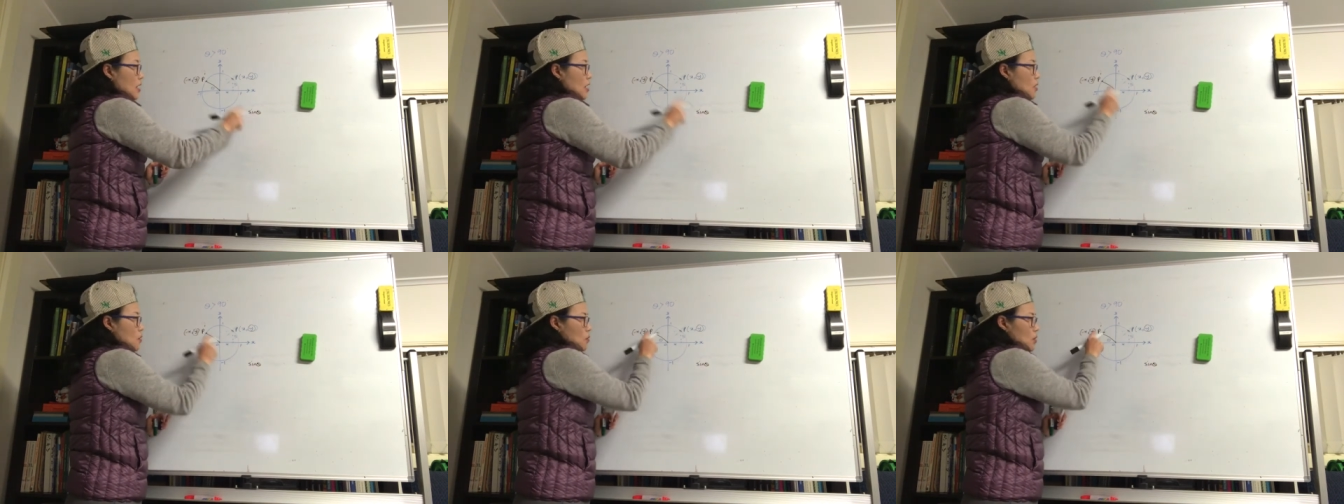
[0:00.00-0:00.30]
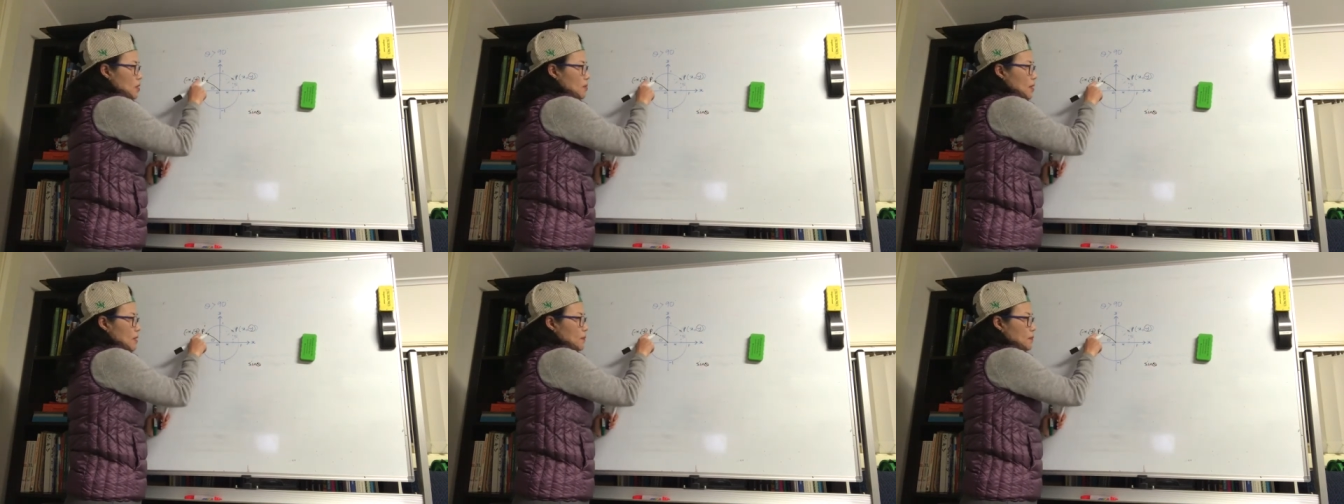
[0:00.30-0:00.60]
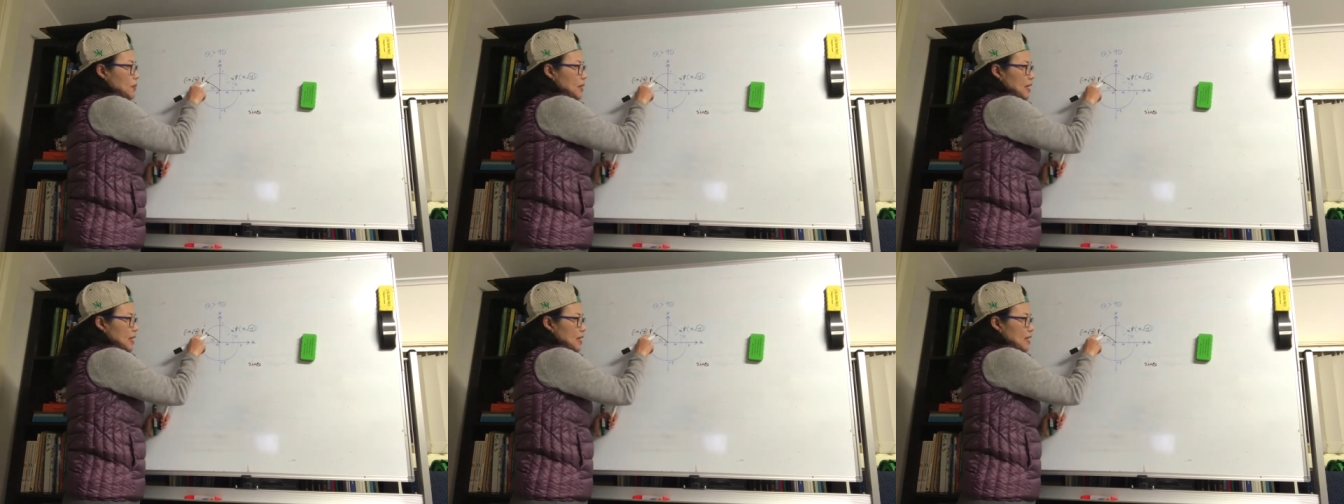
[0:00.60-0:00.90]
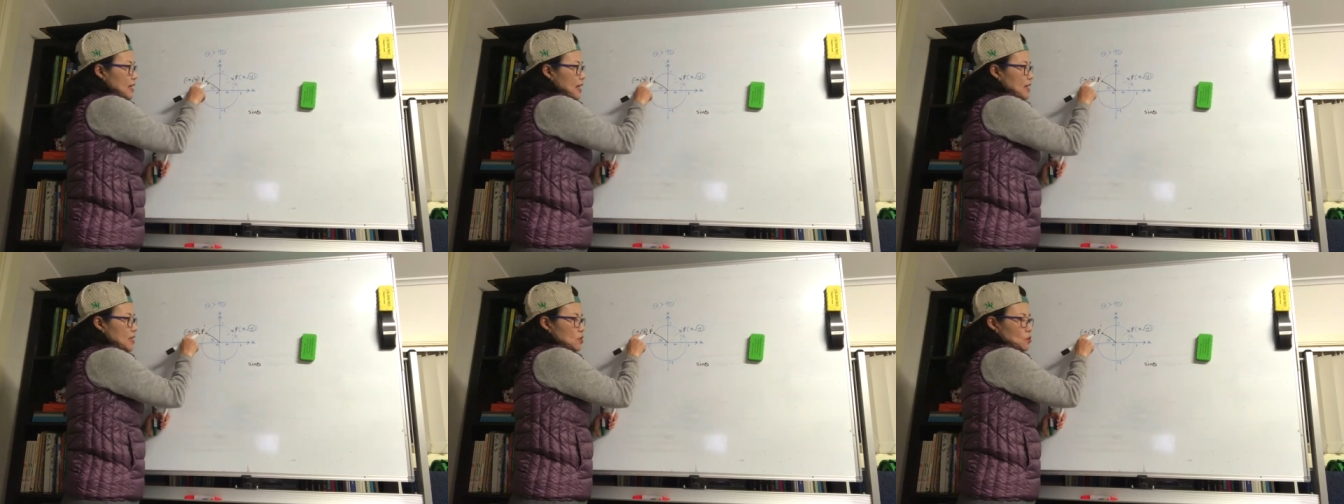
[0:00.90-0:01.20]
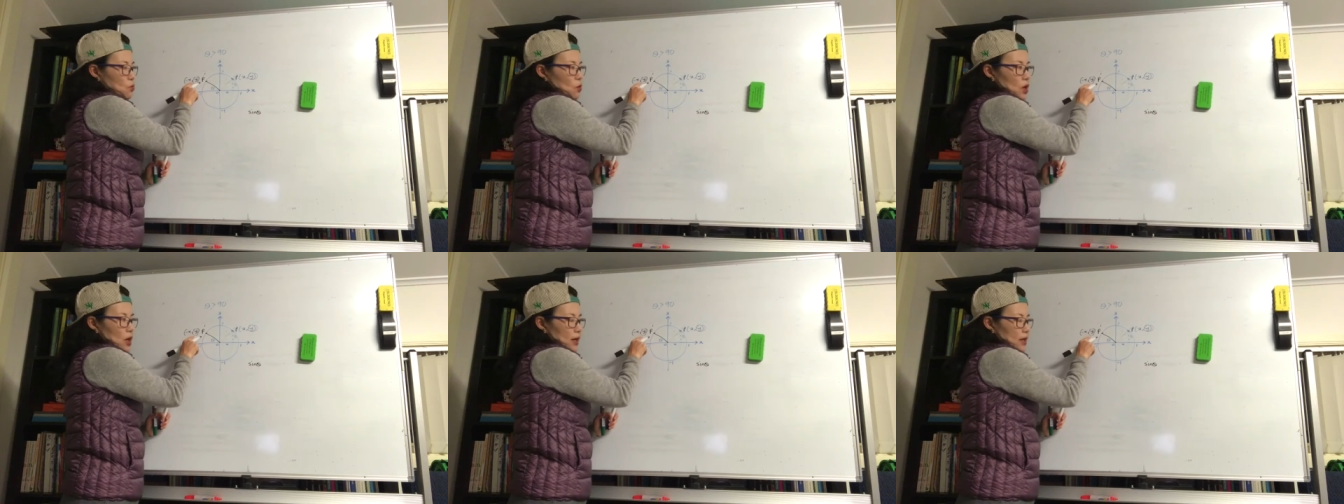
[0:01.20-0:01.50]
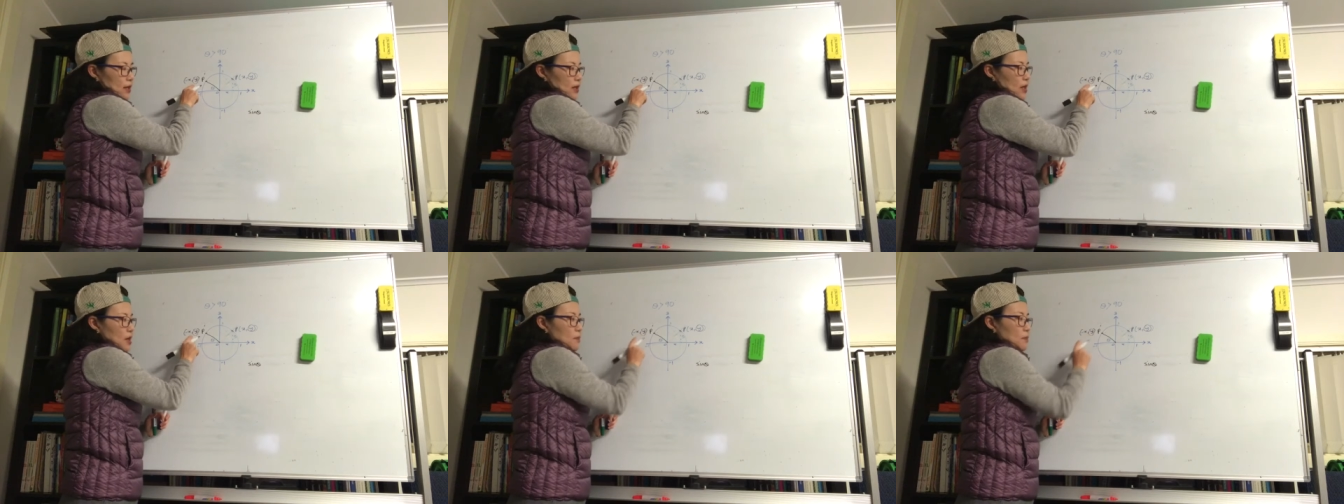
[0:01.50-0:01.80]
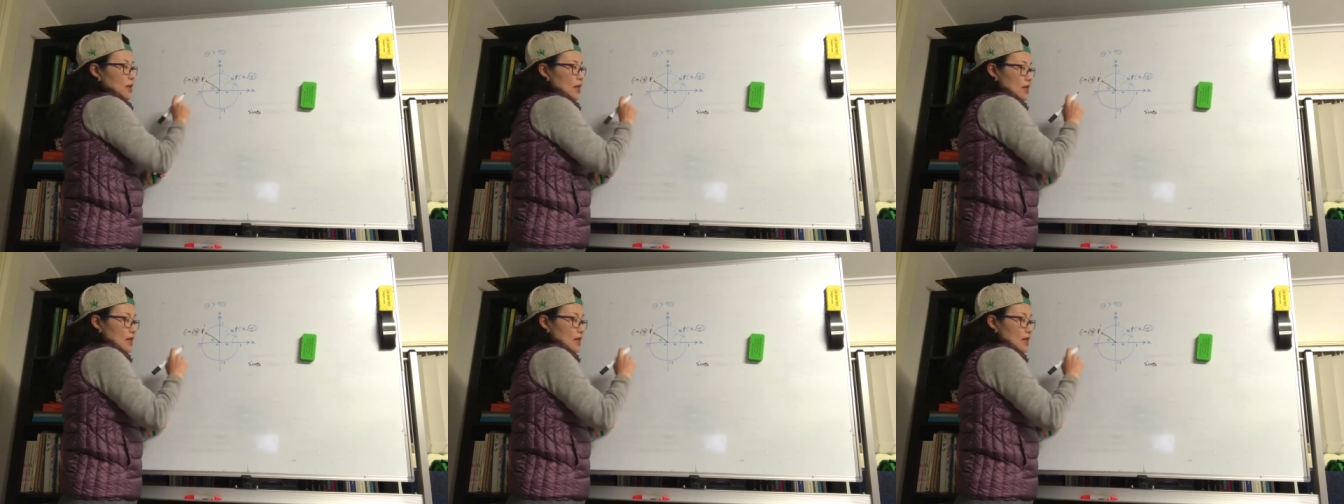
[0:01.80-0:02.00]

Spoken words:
What about P dash y? P